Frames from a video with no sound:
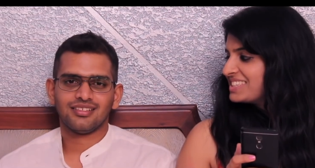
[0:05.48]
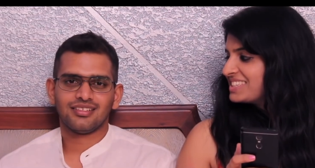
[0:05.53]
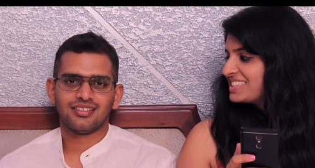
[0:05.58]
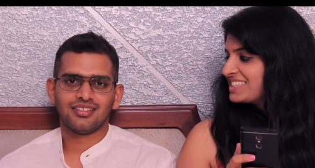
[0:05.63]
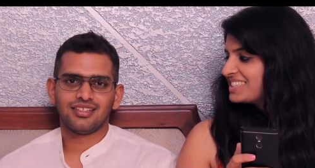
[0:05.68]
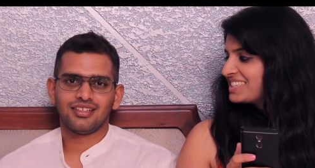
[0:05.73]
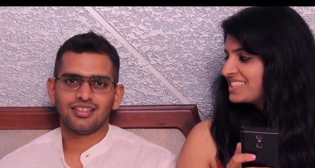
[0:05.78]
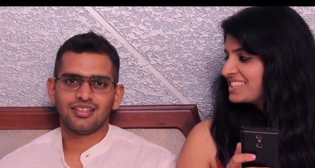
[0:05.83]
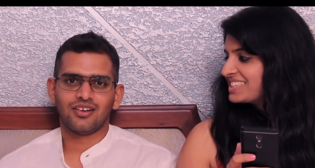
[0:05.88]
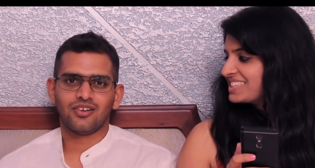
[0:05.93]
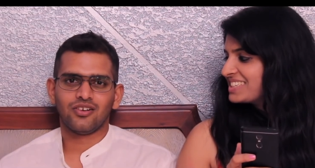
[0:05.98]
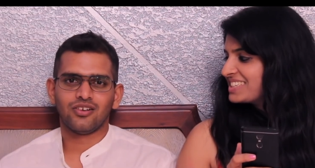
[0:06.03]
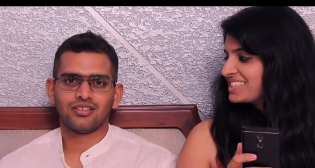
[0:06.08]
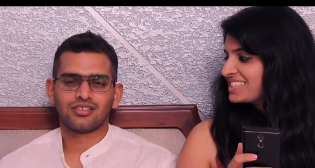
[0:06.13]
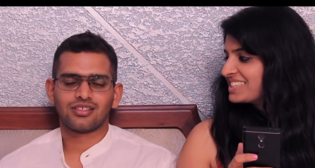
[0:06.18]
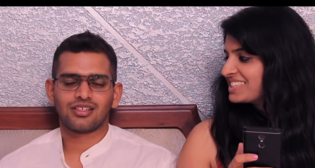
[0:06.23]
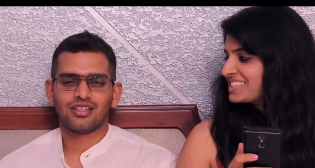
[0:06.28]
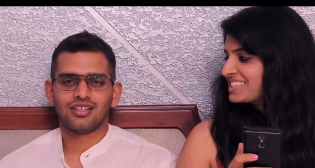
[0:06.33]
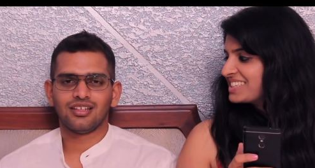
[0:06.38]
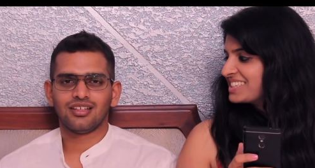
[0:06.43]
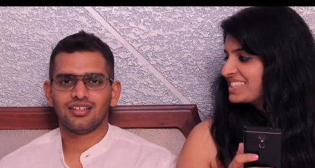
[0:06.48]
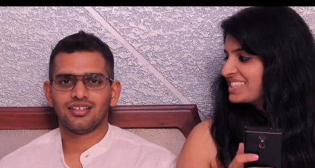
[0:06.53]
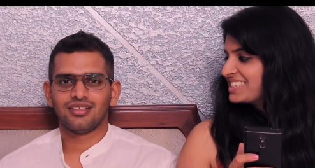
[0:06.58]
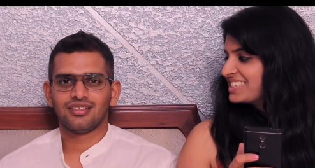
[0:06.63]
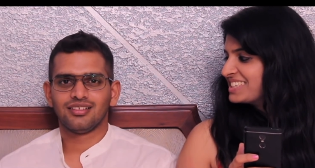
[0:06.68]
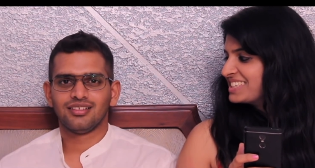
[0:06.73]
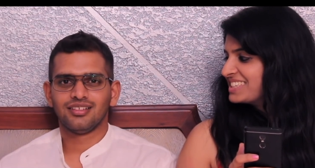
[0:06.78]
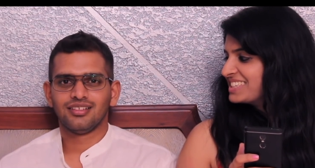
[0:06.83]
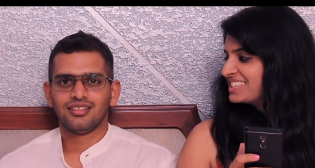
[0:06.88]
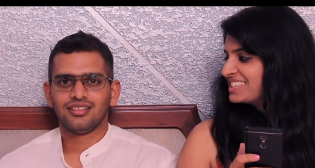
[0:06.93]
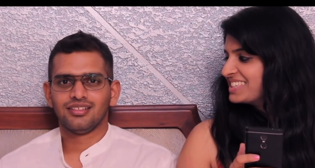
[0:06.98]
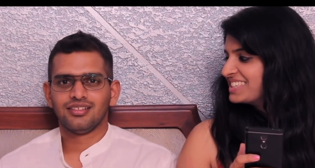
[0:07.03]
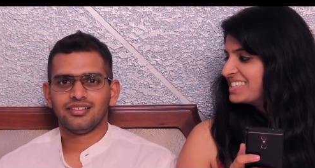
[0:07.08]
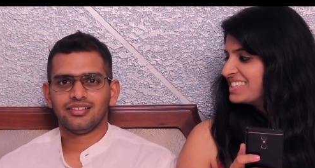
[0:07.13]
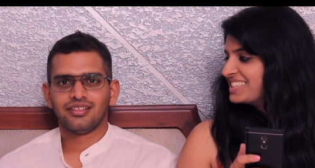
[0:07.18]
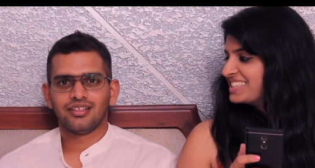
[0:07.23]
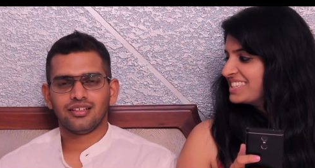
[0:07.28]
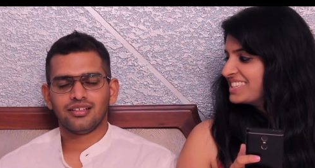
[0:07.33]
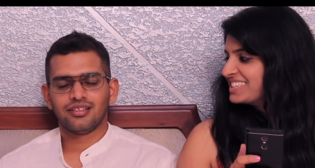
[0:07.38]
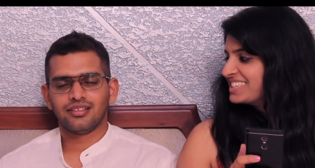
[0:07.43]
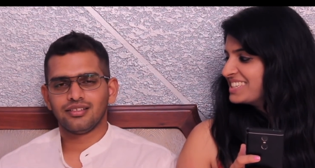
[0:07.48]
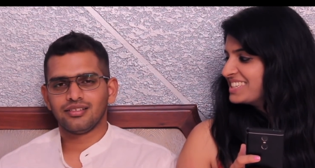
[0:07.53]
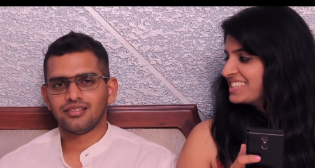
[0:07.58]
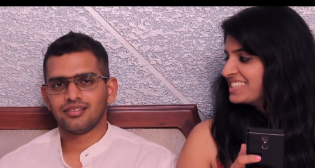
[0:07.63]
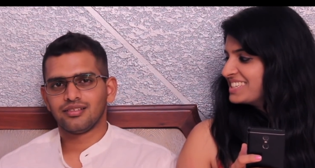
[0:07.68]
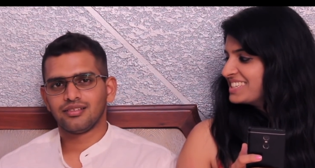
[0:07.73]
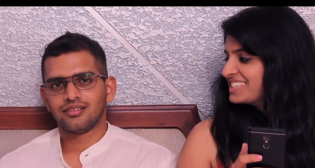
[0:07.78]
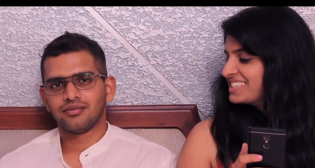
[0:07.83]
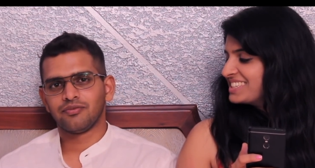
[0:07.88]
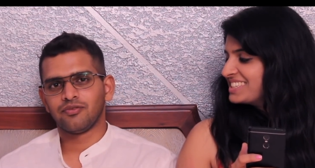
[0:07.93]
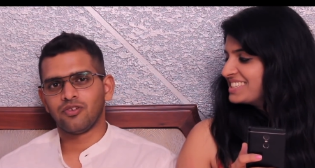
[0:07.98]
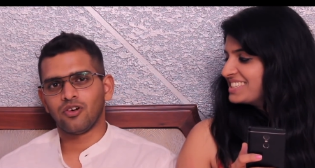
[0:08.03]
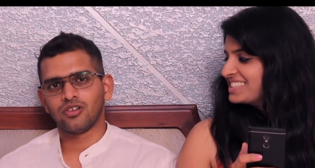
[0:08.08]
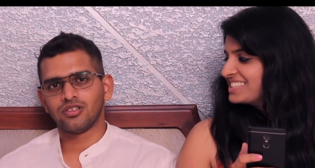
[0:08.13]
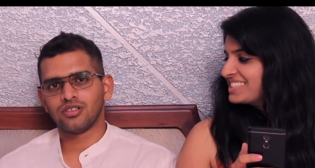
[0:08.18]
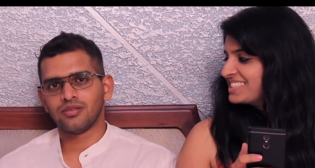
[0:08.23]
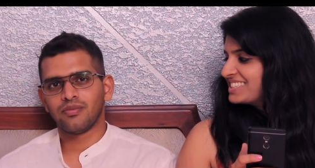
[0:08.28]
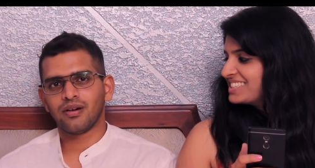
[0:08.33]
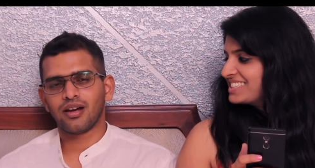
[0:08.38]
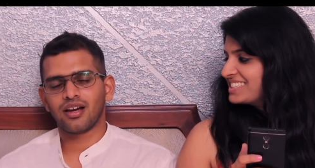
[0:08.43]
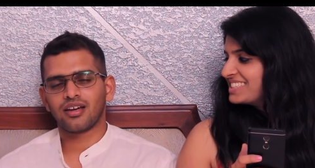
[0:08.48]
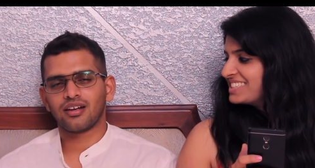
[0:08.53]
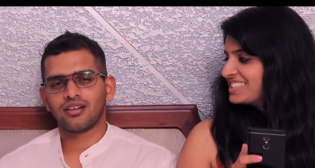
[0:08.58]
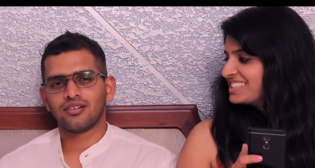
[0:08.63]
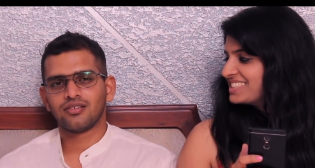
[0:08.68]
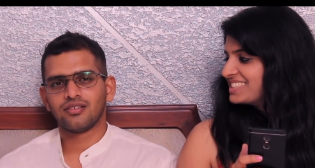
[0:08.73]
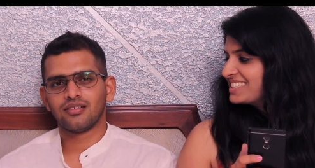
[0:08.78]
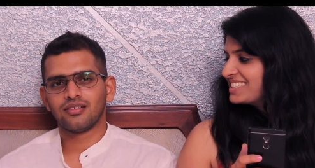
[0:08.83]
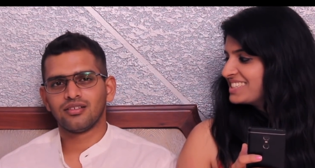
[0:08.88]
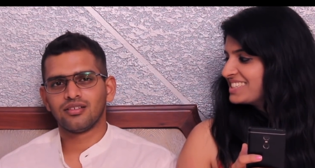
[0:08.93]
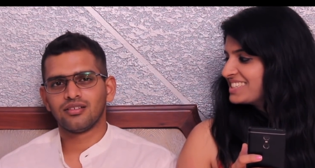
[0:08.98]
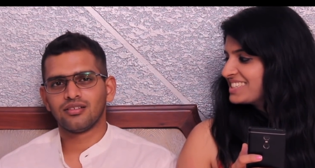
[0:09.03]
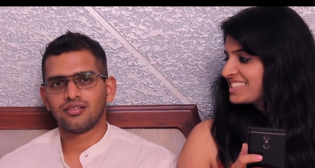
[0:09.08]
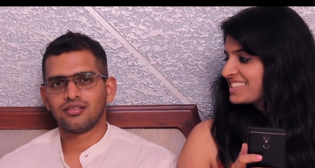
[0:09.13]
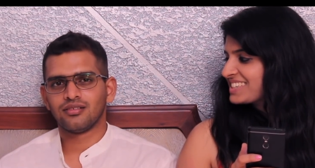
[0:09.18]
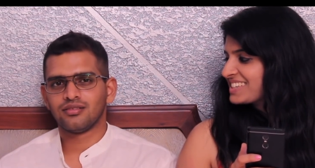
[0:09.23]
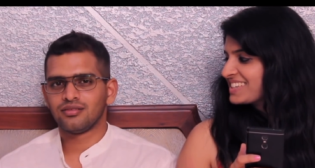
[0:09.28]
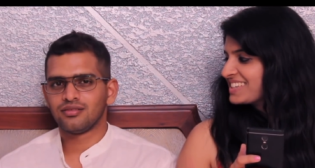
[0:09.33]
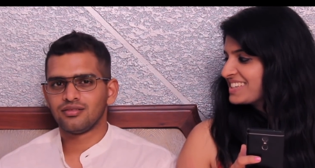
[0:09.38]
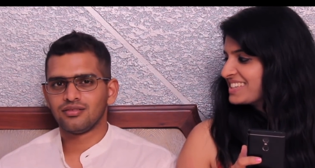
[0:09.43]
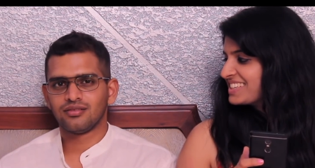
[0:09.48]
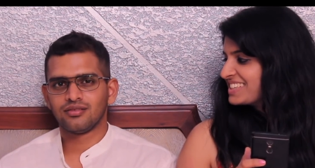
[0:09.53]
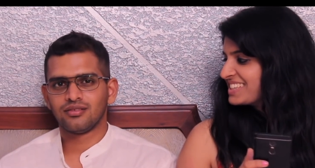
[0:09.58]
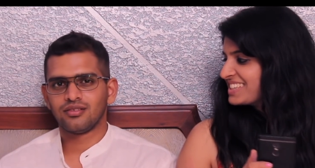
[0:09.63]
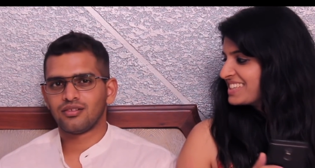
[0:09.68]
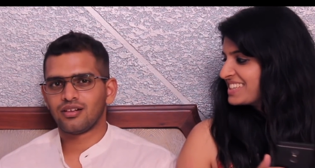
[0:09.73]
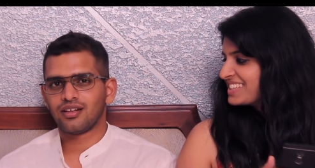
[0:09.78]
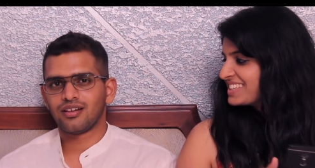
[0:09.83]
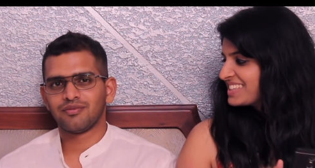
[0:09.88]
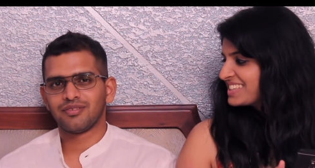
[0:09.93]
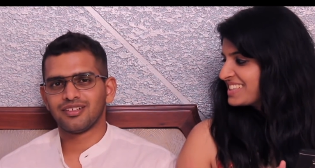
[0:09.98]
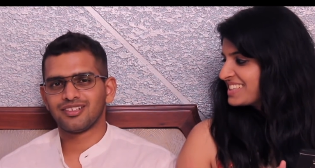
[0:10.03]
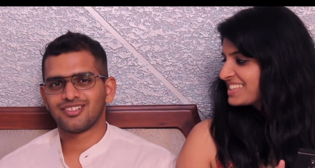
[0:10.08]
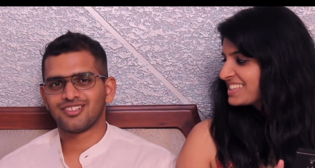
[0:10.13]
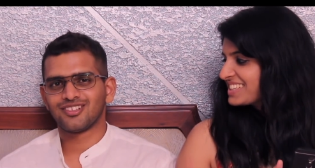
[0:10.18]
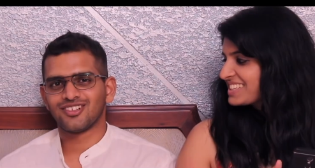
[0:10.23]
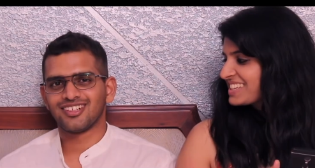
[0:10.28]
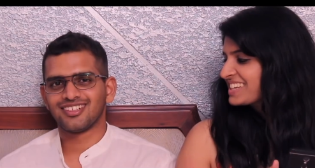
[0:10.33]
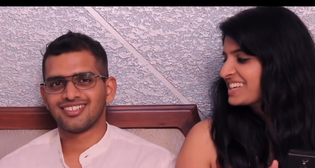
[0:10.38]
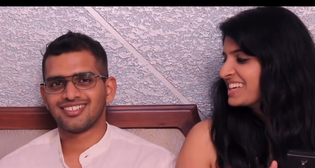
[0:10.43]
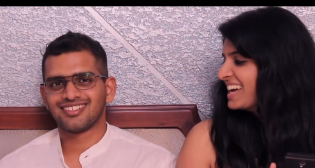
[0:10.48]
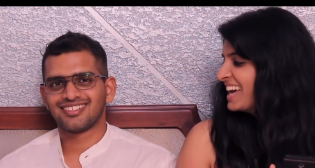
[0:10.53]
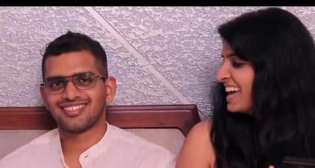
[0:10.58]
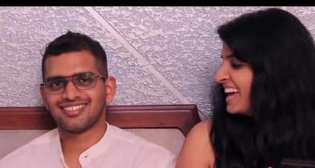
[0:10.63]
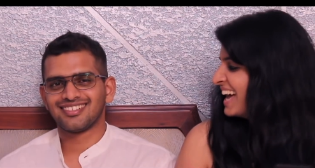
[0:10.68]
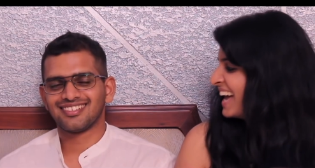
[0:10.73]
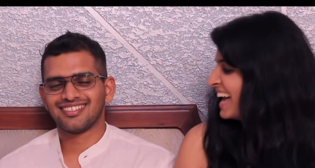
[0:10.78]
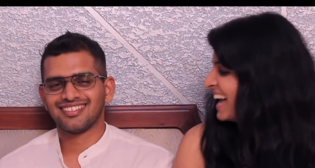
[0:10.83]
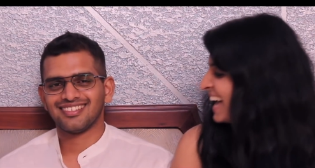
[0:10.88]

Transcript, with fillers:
Speaker 1: see, honestly, fauji background, you know, you don't have much choice.